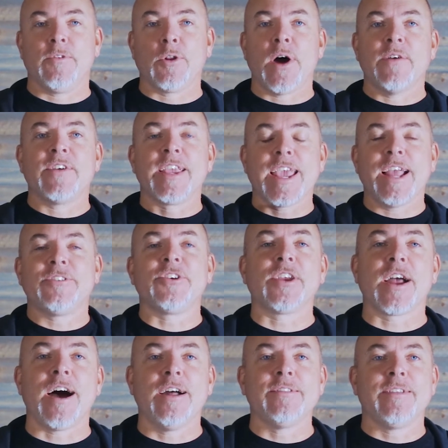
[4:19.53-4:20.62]
If you don't have
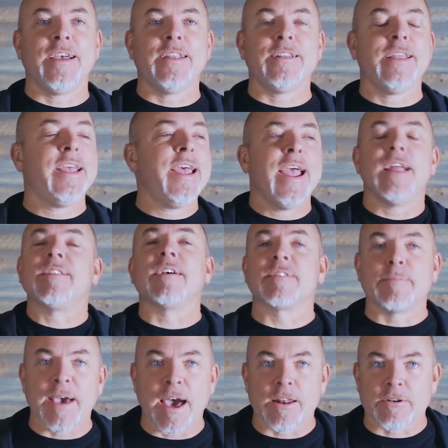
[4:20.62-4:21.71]
engaging content, it
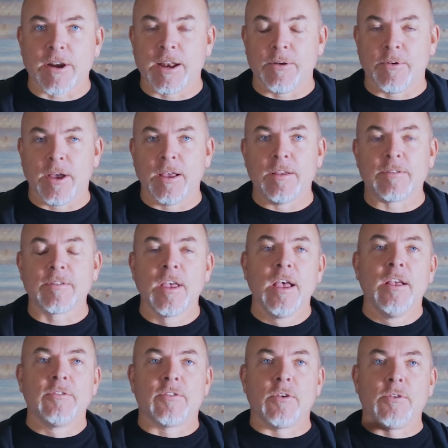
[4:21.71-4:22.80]
doesn't matter anyways.
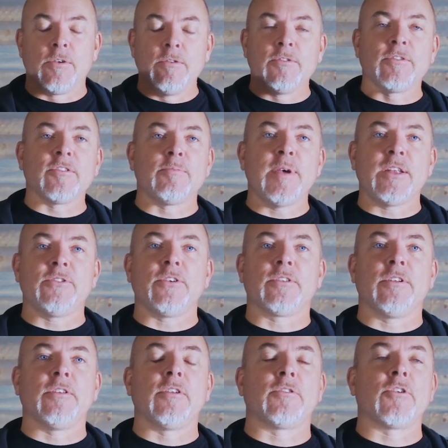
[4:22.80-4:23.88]
So use this
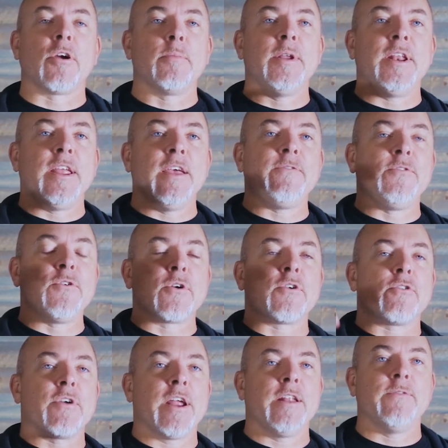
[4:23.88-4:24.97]
metric to determine if
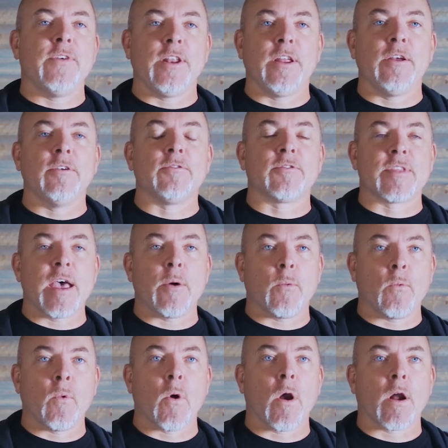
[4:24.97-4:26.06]
you're creating videos
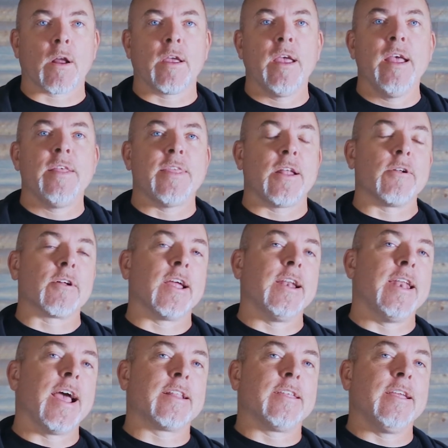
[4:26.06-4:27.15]
that work, that are
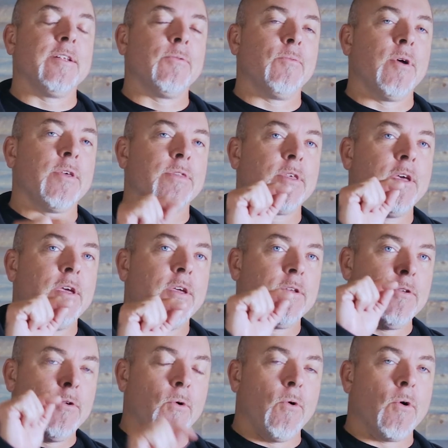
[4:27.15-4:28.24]
connecting with
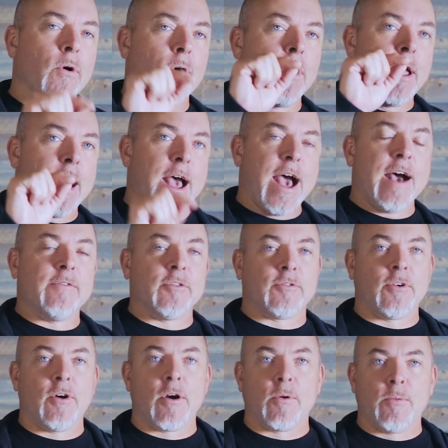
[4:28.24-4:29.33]
your
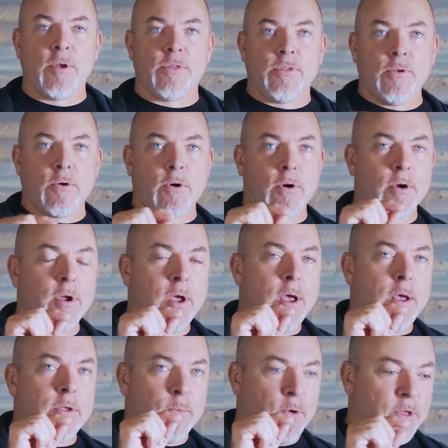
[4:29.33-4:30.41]
avatar,
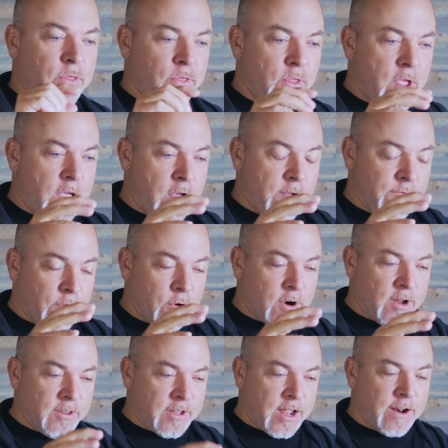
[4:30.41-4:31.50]
if
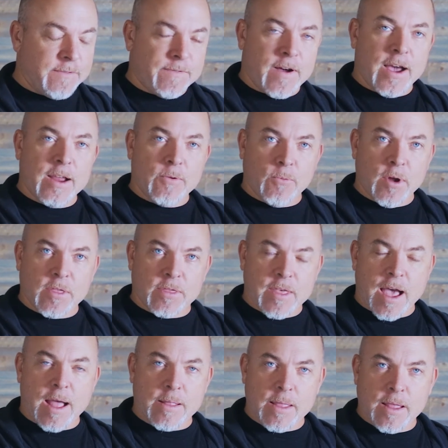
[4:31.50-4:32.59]
you're identifying
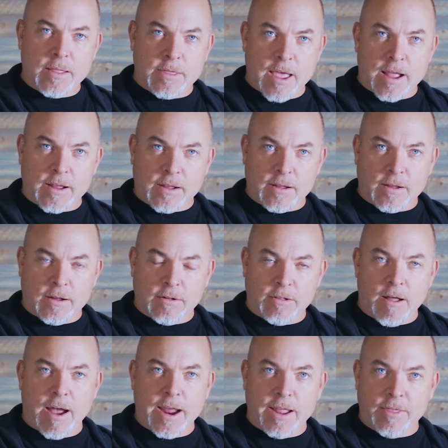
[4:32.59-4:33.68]
with that
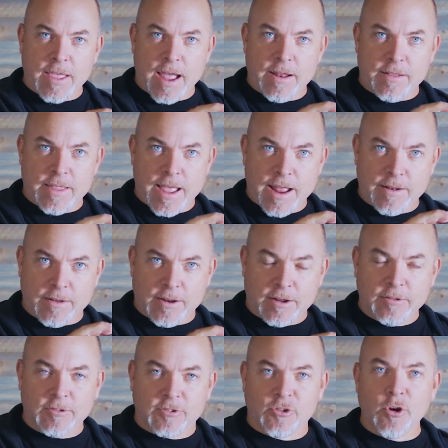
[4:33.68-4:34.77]
client, that
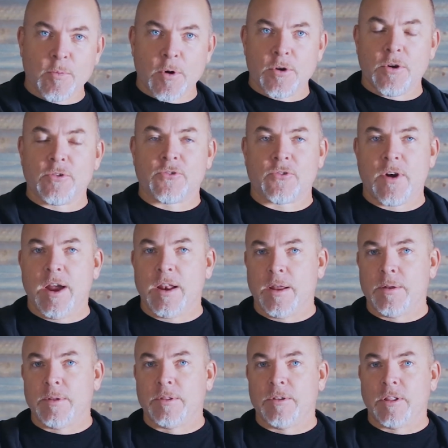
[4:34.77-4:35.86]
consumer you're trying
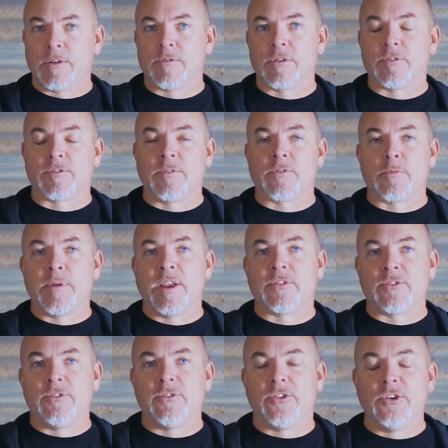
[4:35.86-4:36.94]
to deliver this
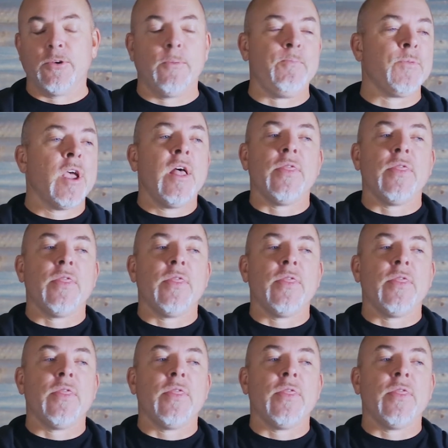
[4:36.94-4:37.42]
information to.